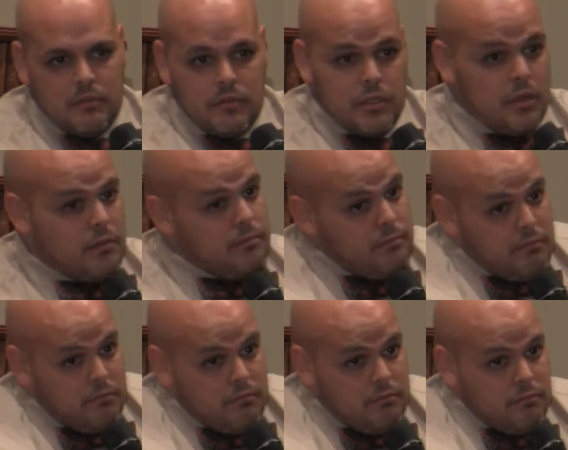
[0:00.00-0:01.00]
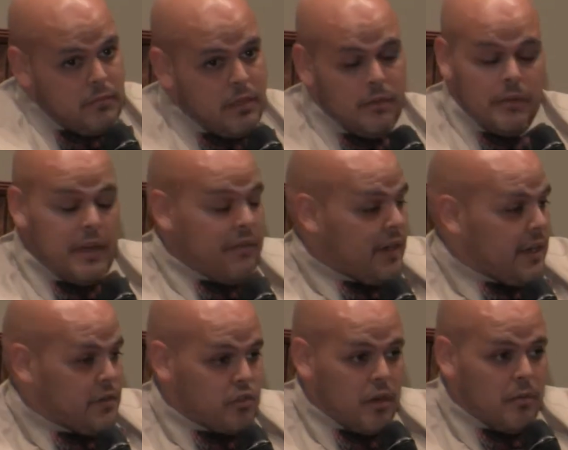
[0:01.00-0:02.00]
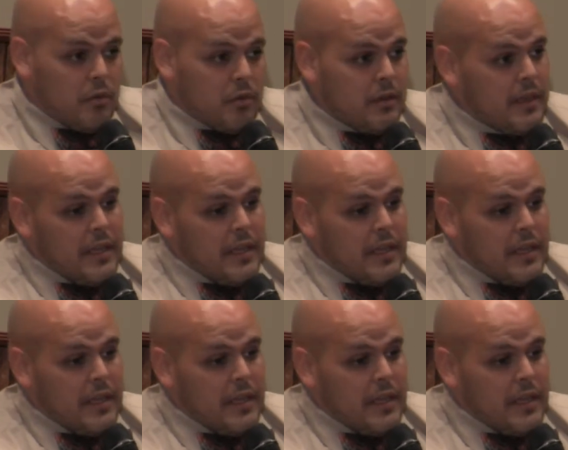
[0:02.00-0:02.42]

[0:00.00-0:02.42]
So we never got in trouble,